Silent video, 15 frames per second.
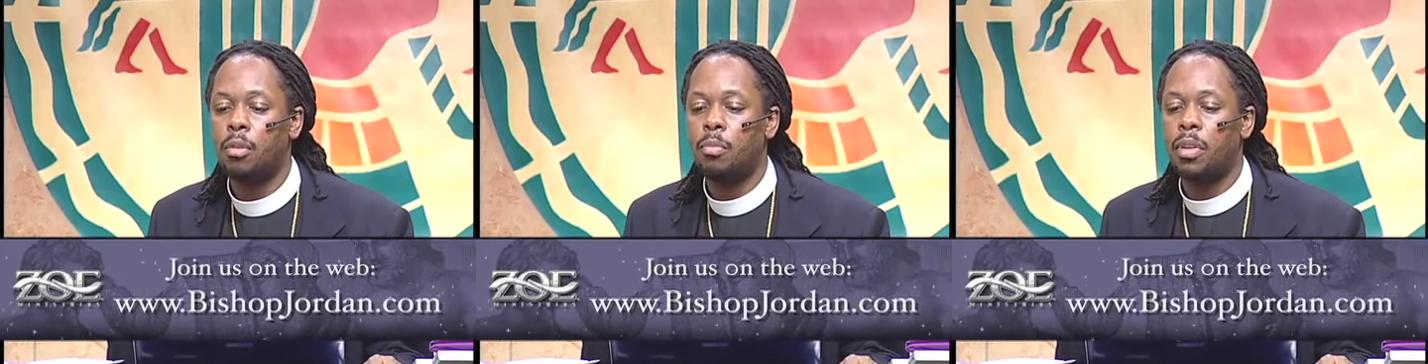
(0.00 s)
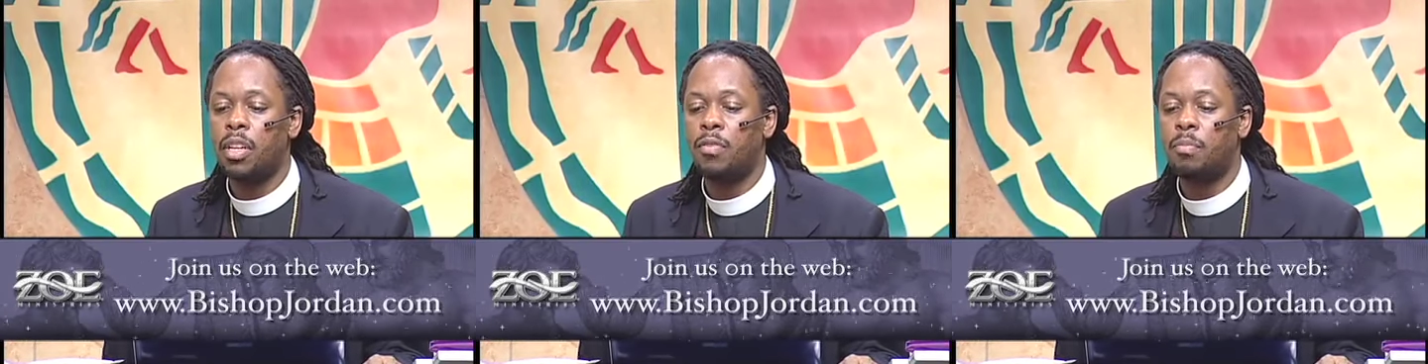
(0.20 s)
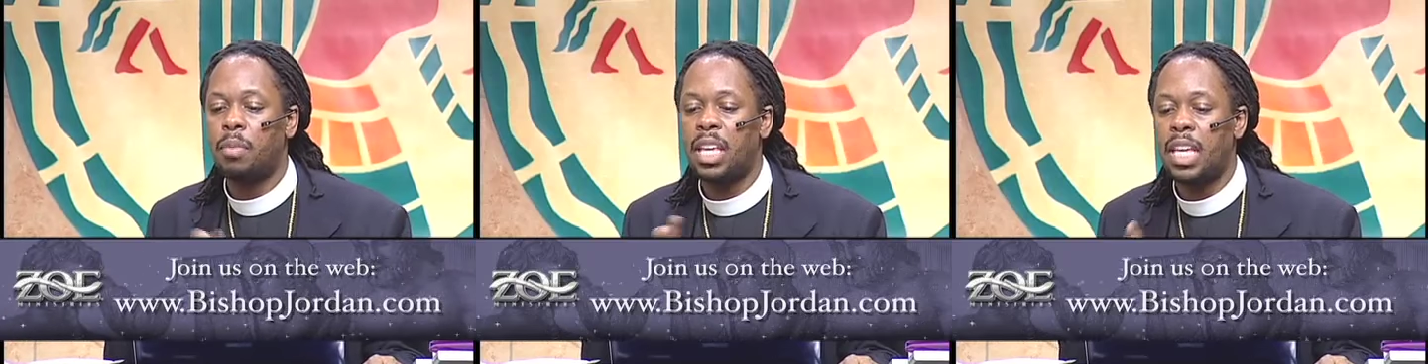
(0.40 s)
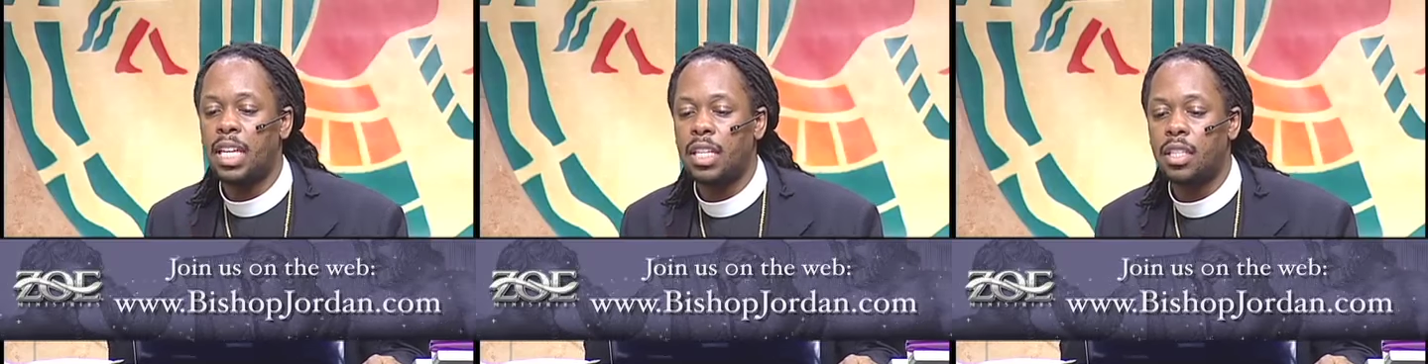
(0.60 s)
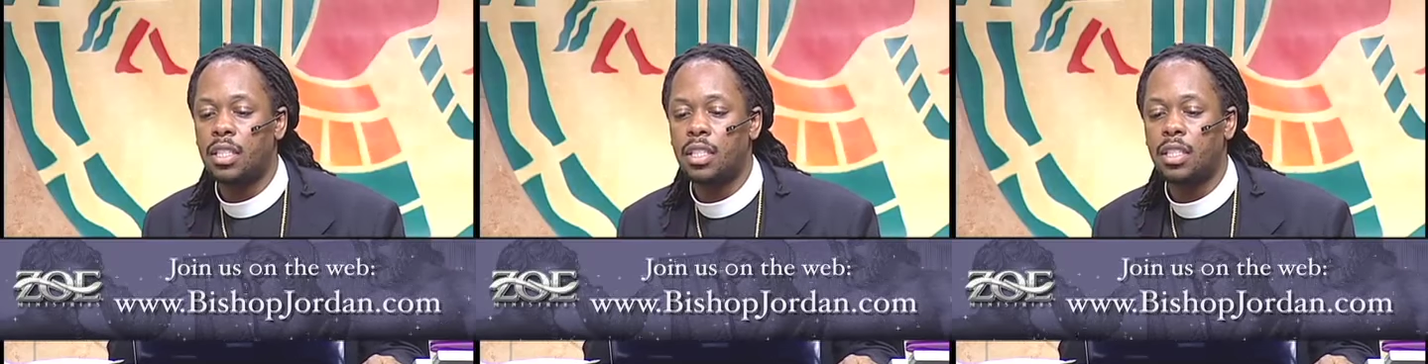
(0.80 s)
but of
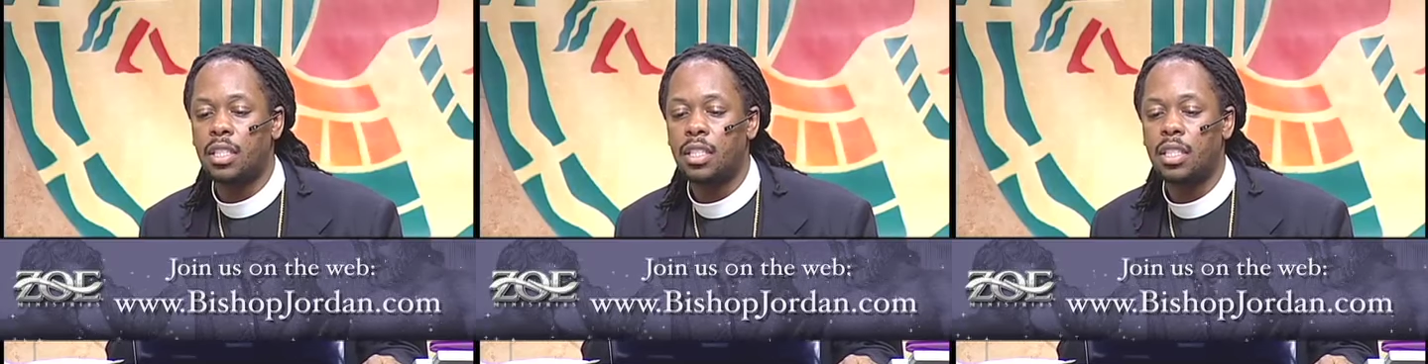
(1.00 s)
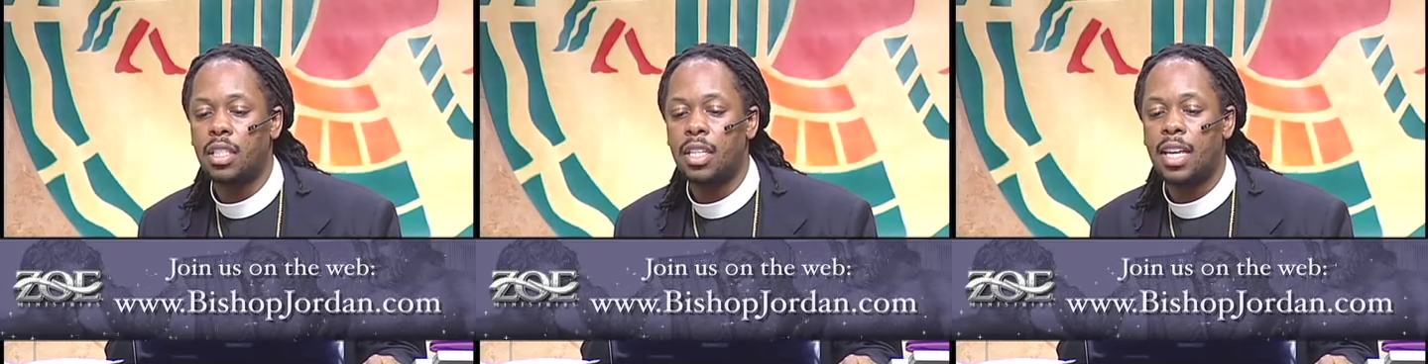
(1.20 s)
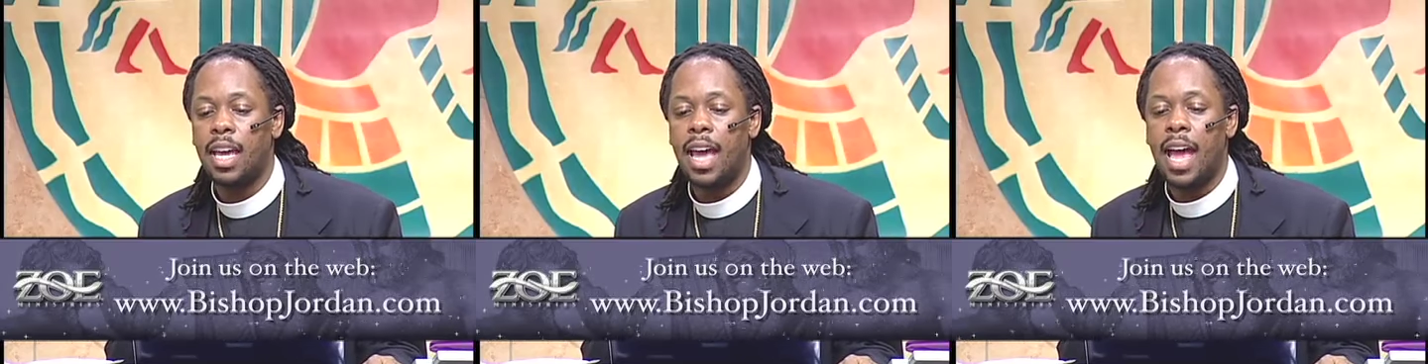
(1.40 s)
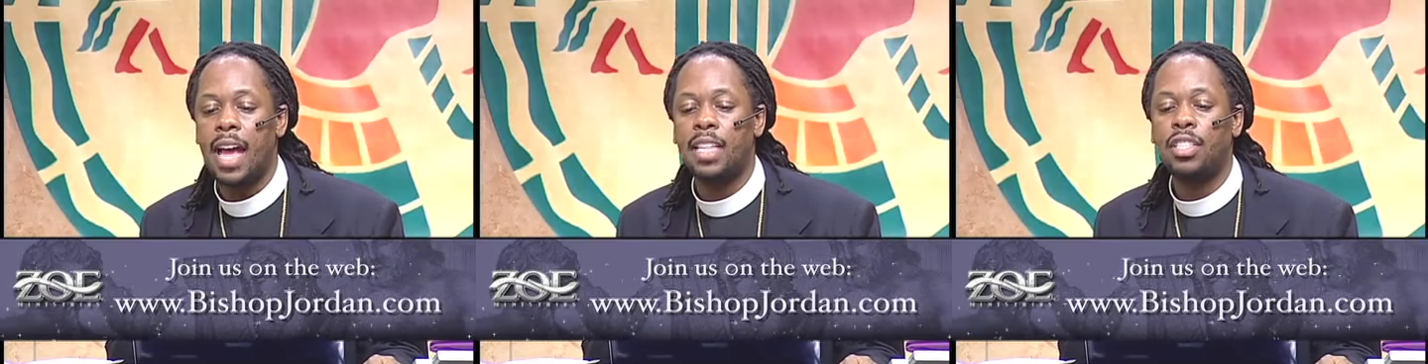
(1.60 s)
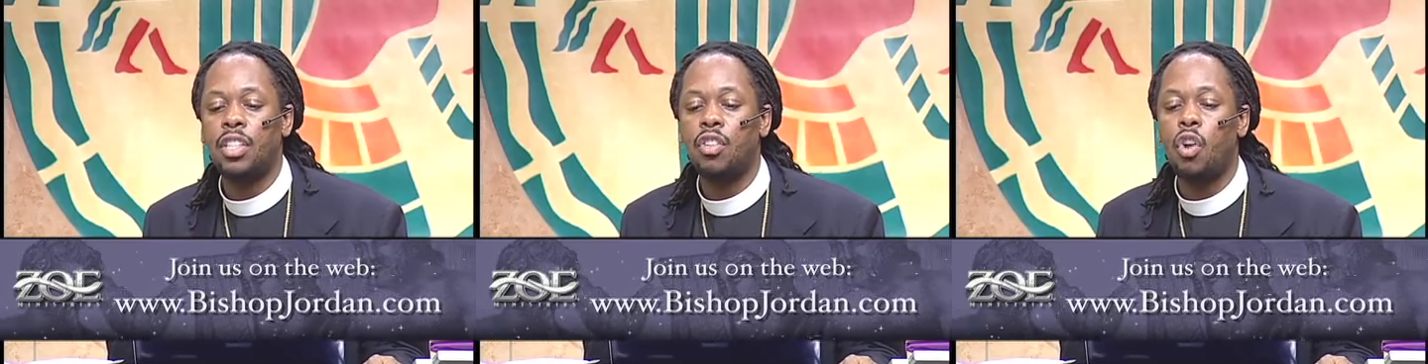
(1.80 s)
peace,
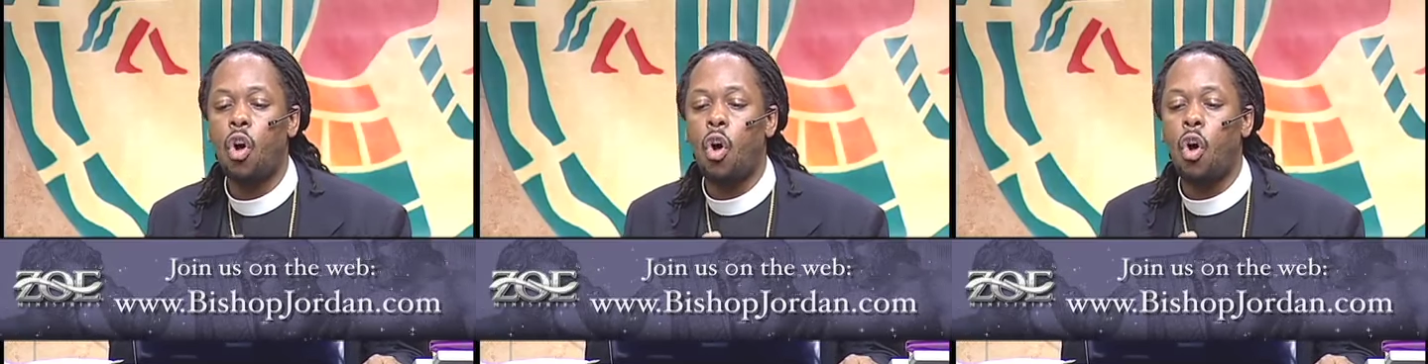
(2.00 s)
as in